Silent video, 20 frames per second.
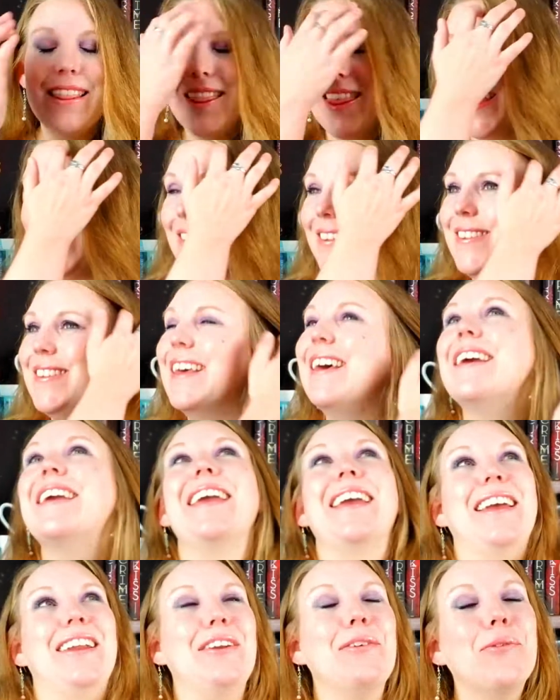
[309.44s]
this,
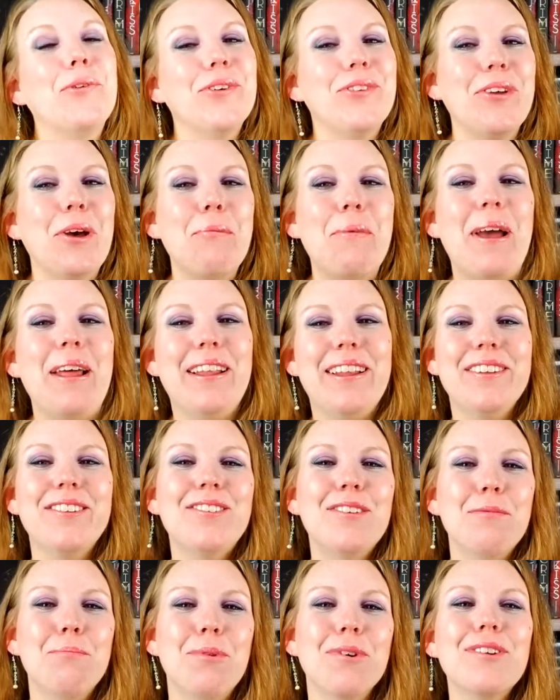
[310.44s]
again, was on my
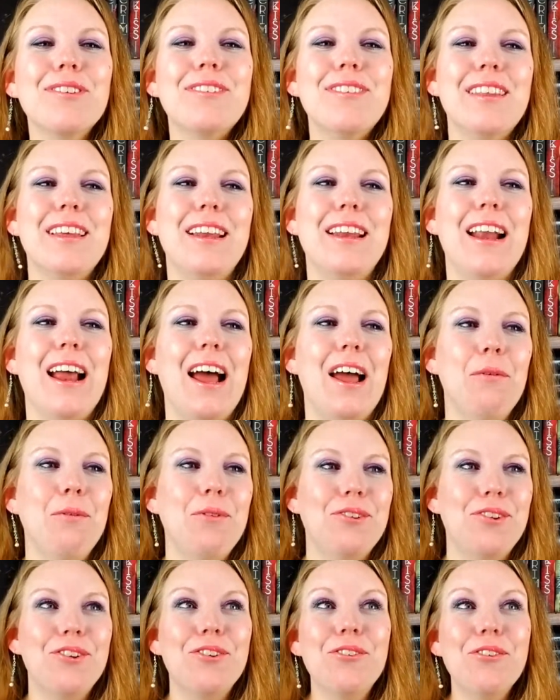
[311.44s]
list of books that I
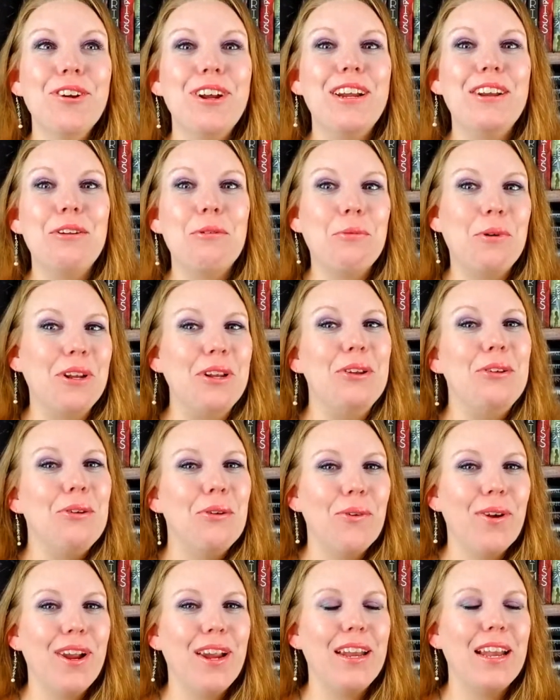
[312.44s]
was intrigued and wanted to
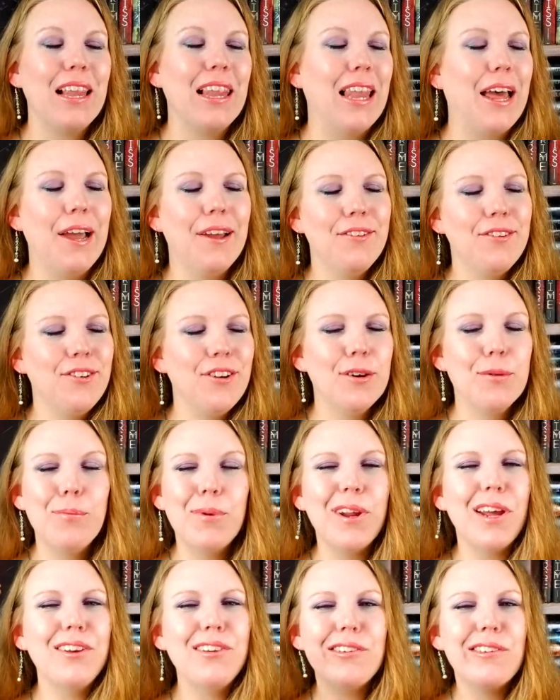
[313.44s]
read last year,
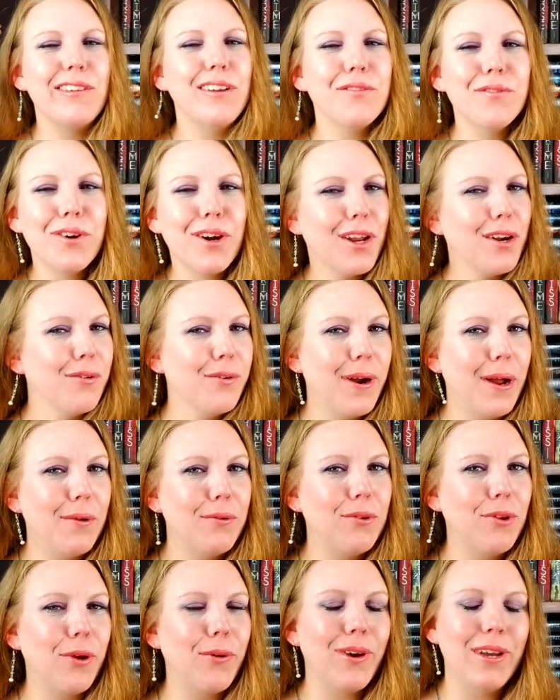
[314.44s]
but I just never got
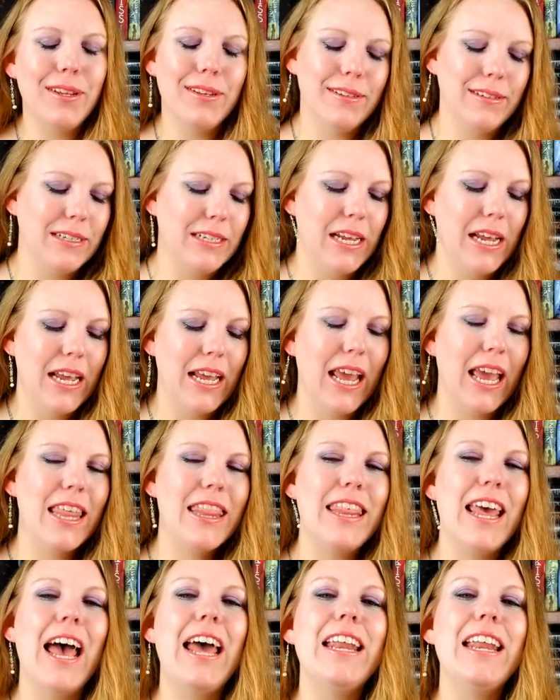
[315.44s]
around to it. And that